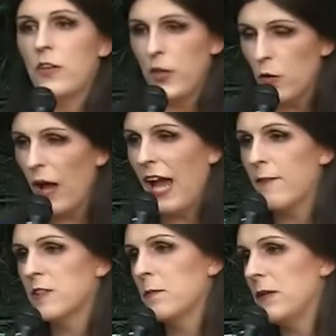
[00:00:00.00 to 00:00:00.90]
You
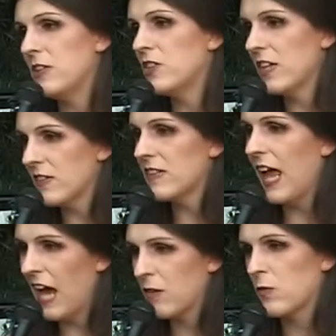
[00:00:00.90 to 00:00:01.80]
have to be just
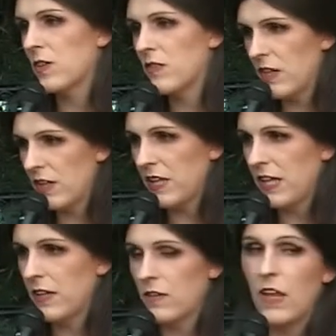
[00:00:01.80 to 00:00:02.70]
as
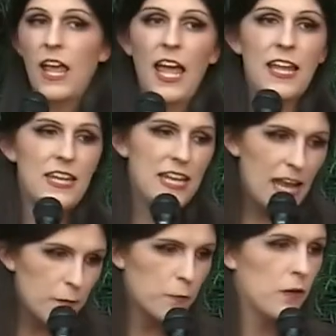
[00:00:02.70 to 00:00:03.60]
resilient and
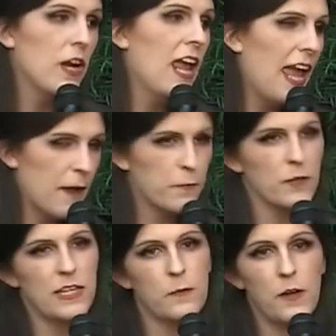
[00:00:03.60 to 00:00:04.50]
never, ever
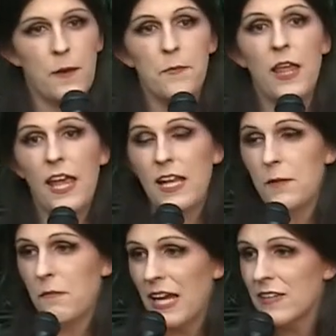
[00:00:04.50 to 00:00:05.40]
give up. And
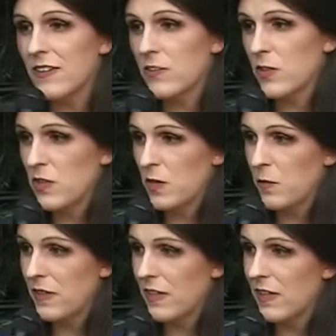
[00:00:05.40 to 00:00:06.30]
in my district, you know what
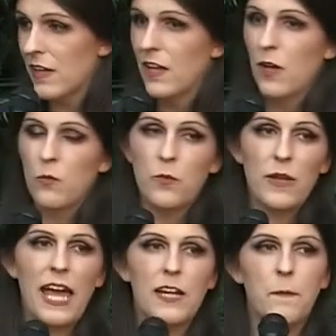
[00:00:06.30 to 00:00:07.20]
we did? When
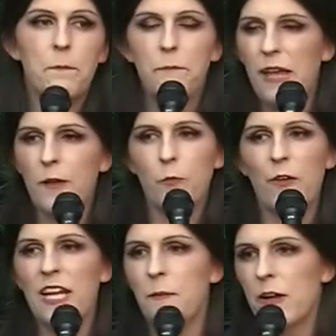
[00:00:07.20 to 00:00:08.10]
we had a big
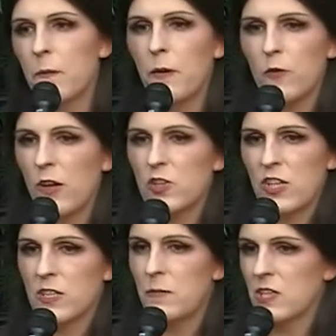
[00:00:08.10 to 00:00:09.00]
fight about above-ground
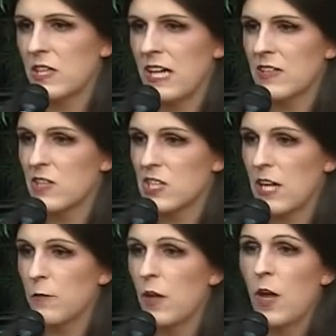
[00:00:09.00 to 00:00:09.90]
transmission lines and
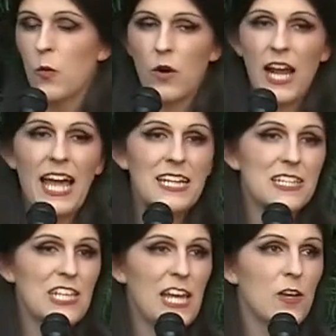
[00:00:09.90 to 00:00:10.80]
stuff, where I had to
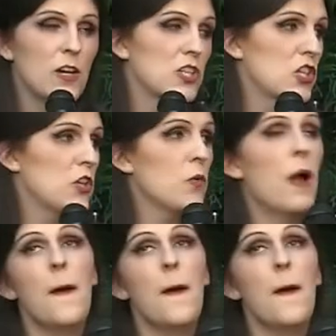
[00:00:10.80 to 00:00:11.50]
take on two